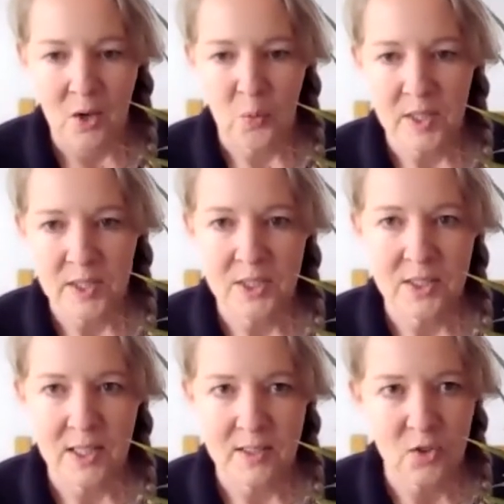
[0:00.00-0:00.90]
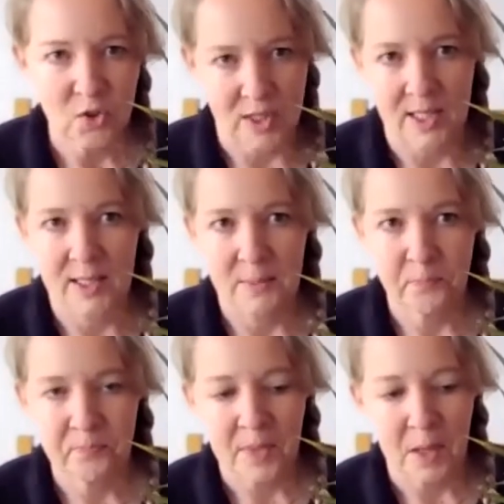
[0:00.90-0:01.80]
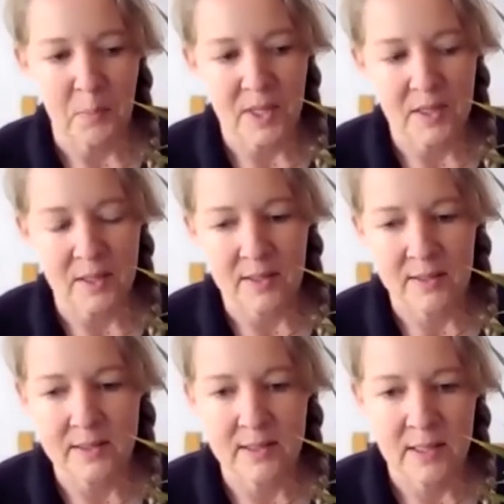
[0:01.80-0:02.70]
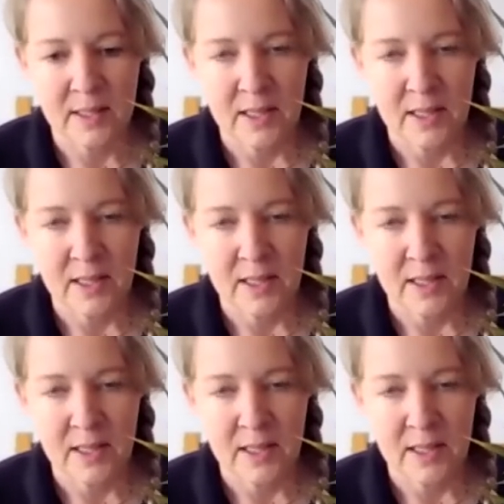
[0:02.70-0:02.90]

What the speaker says: which is tricky because